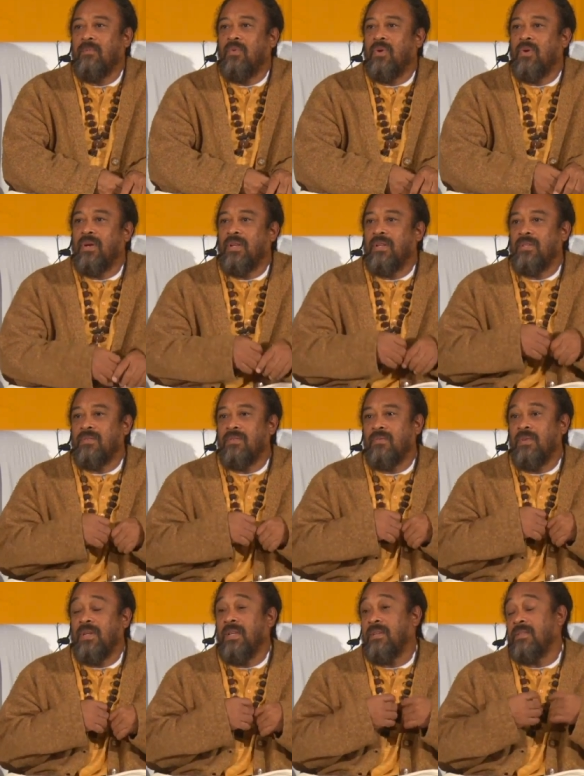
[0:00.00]
More, it is
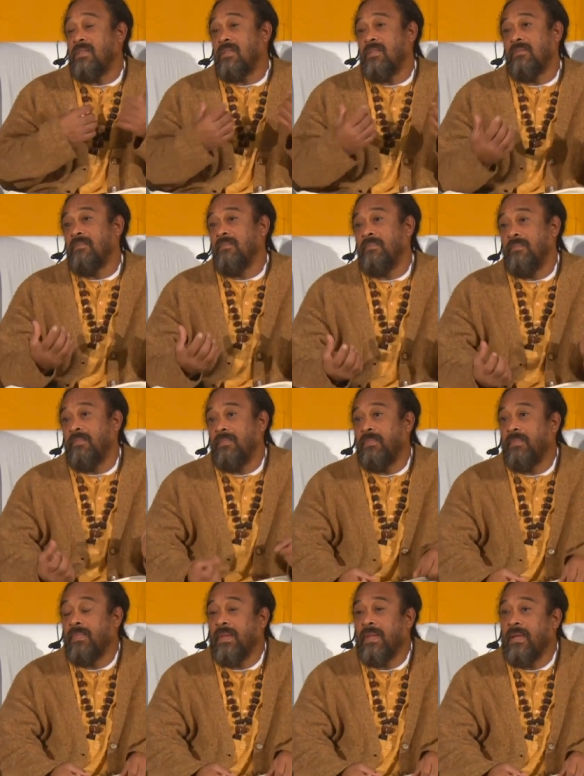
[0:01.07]
released,
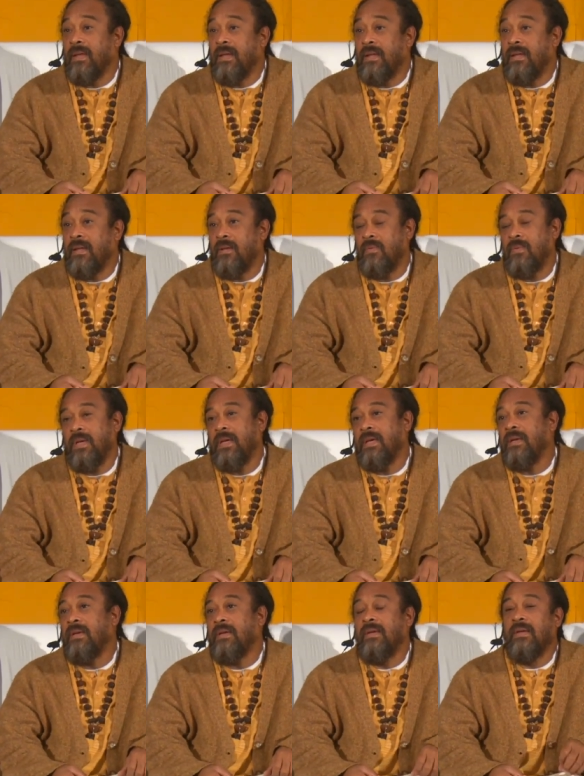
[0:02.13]
like the
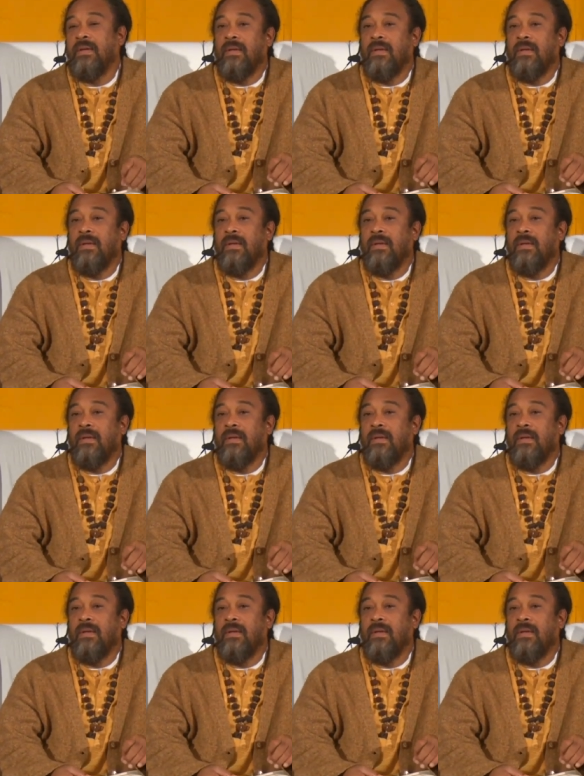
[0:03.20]
way